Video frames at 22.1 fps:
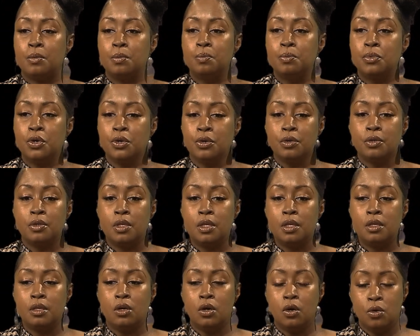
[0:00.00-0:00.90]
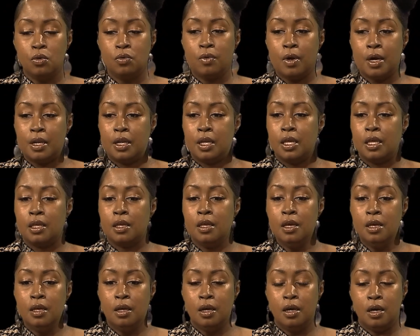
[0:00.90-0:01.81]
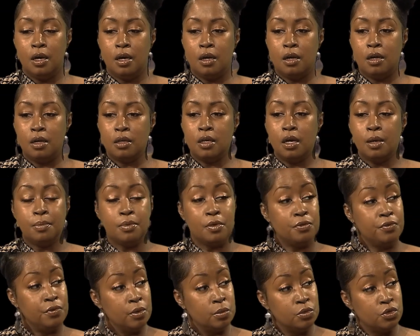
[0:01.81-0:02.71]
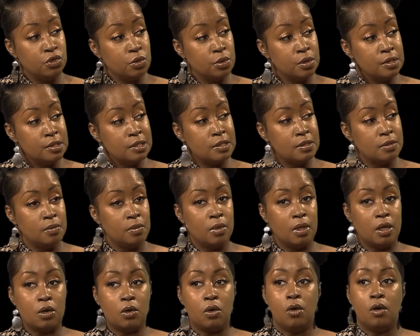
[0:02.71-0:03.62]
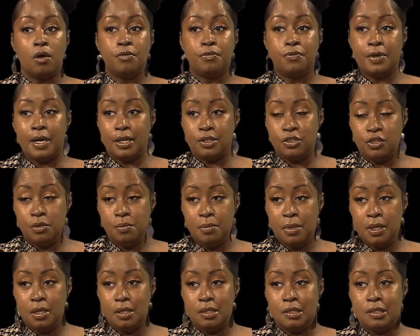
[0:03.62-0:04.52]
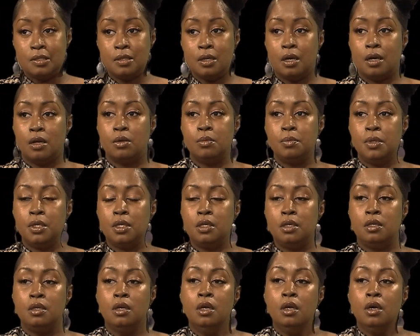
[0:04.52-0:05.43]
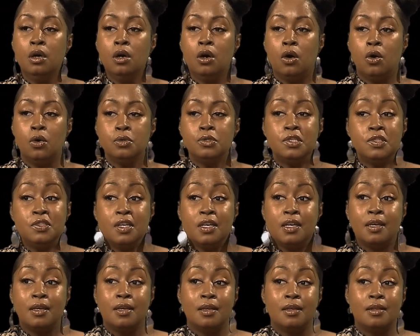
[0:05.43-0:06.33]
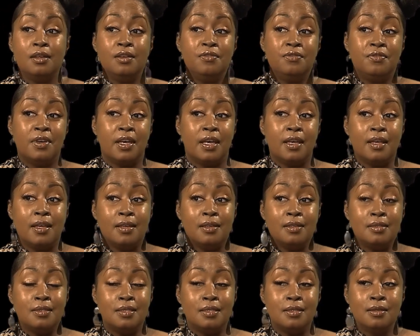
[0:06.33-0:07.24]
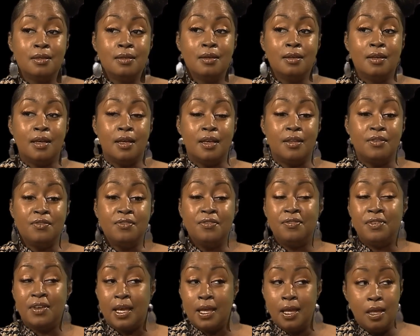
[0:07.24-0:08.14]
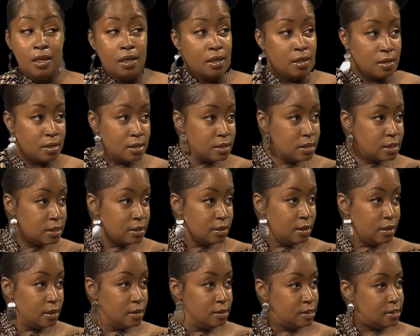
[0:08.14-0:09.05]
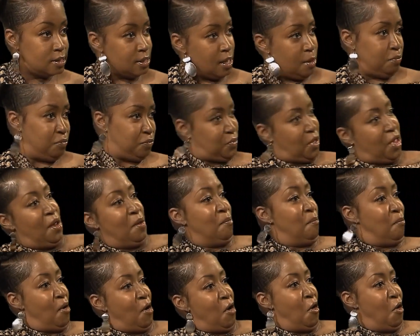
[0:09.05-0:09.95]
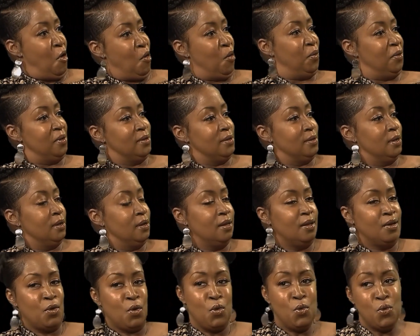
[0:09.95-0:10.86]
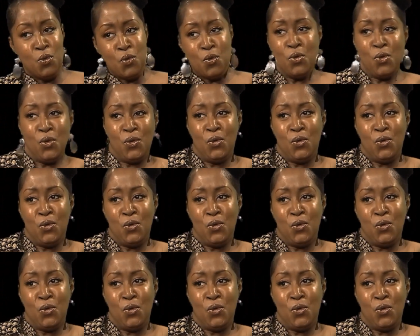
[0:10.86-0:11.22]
currently co-writing a couple of film shorts that are all fashion-based. I'll be hosting an event in Vegas in September. Oh, you